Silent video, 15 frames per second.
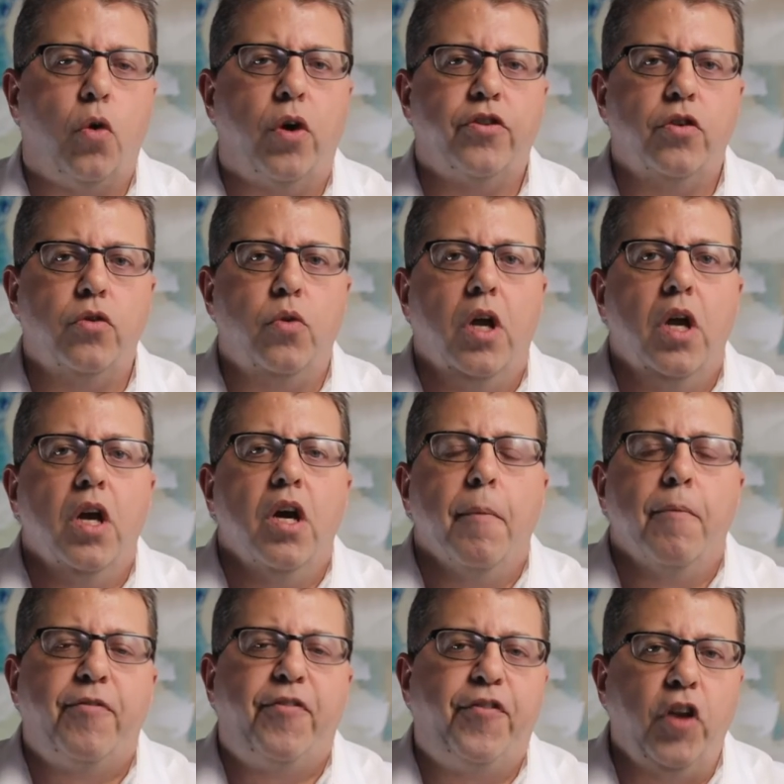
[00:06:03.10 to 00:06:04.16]
to
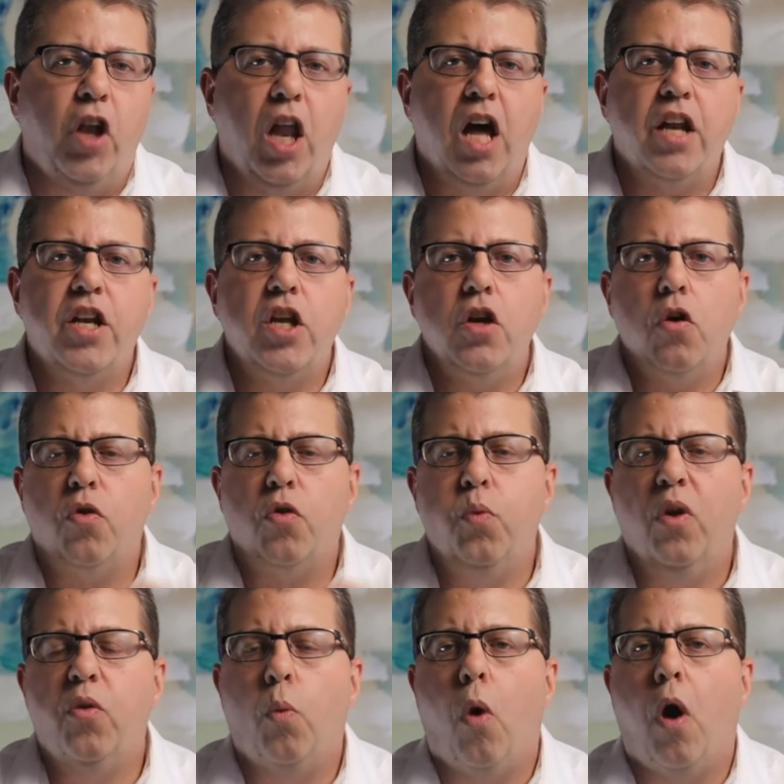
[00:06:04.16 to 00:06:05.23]
flood the earth with
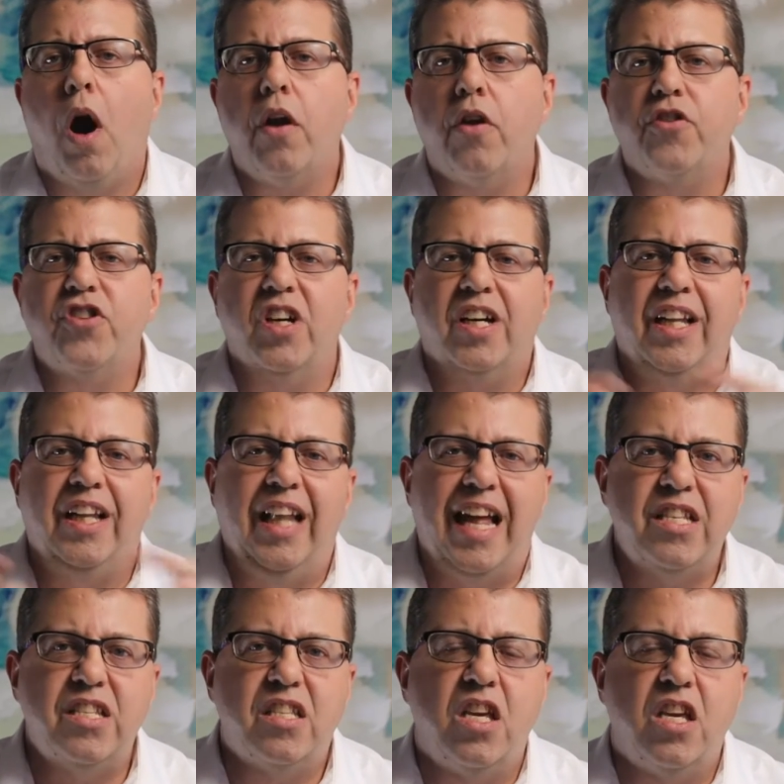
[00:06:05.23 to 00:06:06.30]
water to
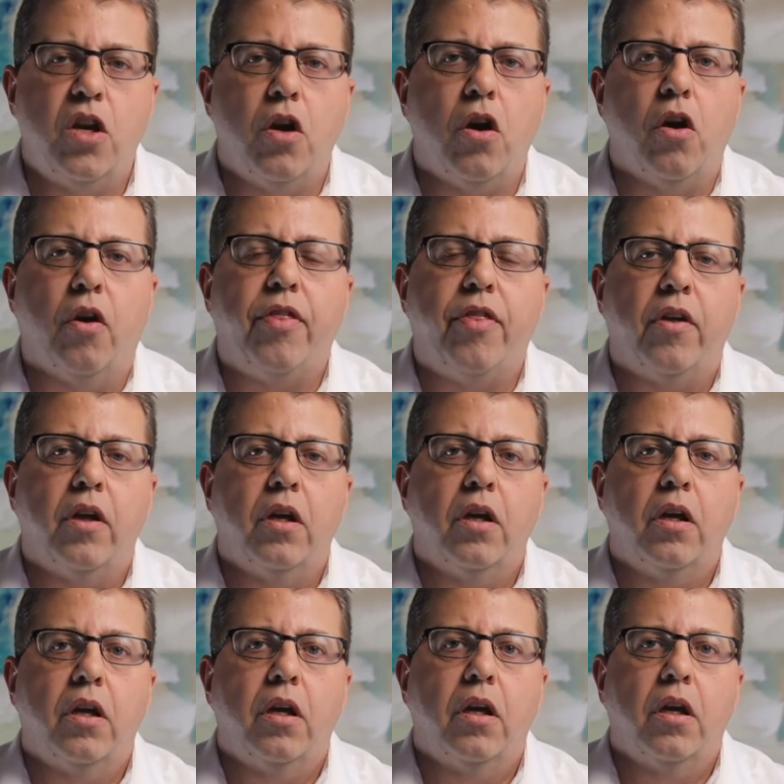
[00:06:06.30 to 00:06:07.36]
cleanse the earth,
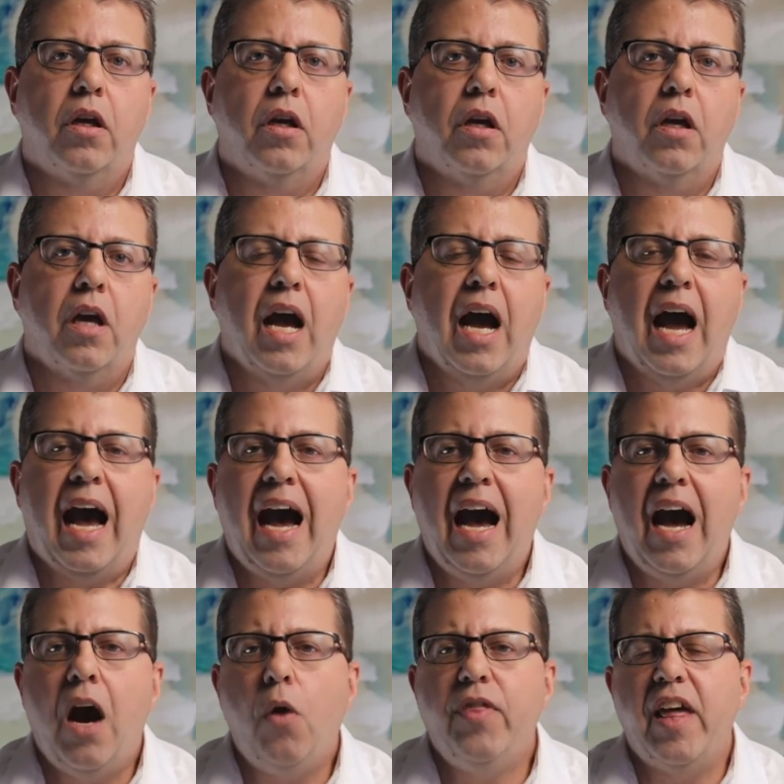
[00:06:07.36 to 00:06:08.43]

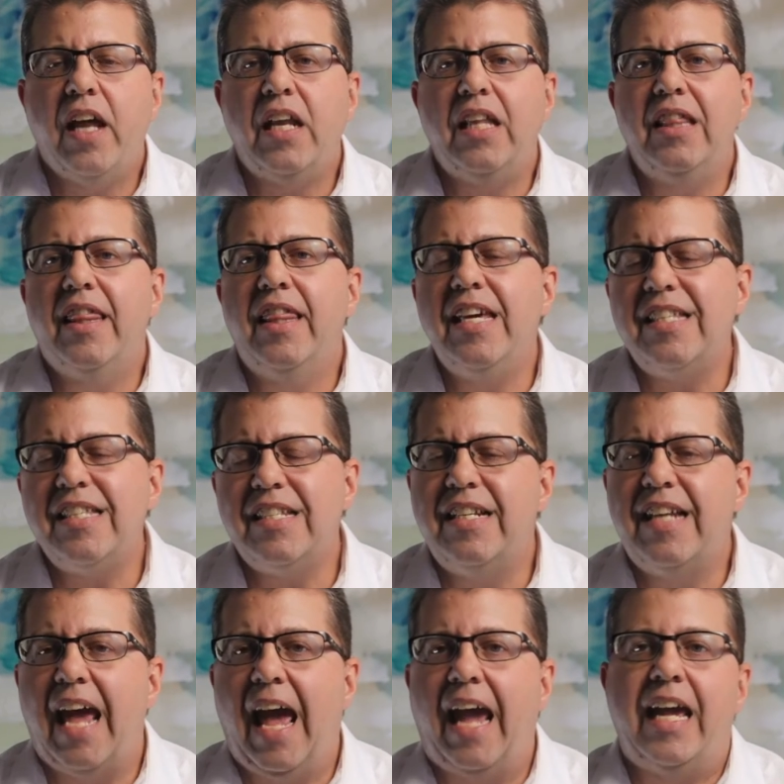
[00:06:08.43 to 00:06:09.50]
how then in this
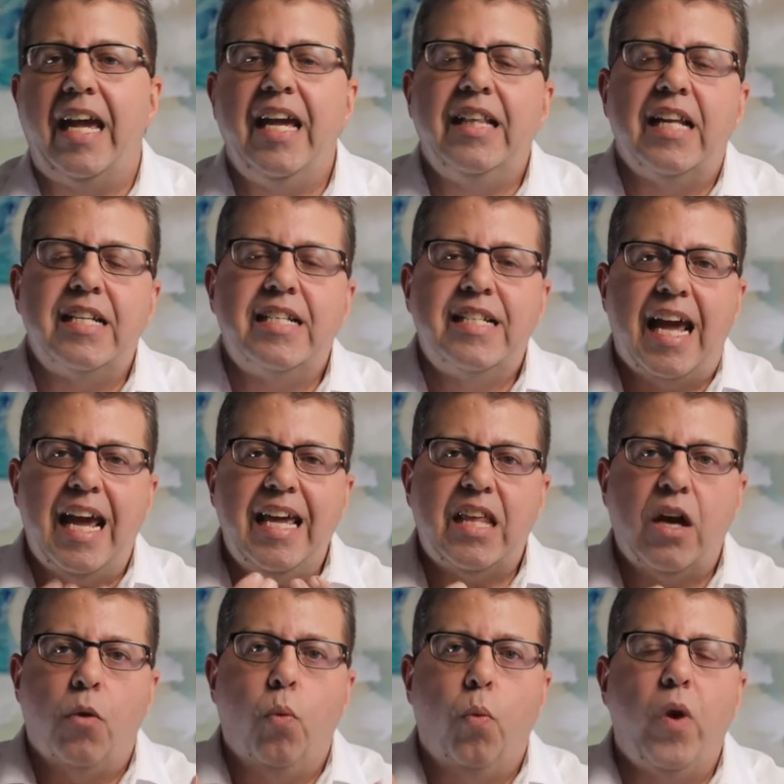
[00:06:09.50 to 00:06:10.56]
day, in the day that
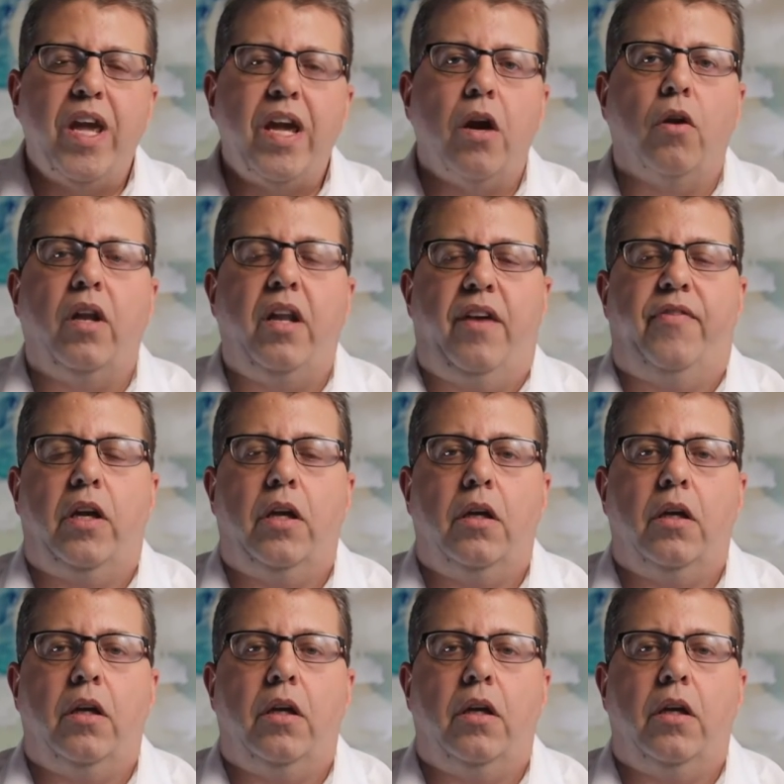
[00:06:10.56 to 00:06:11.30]
we are living,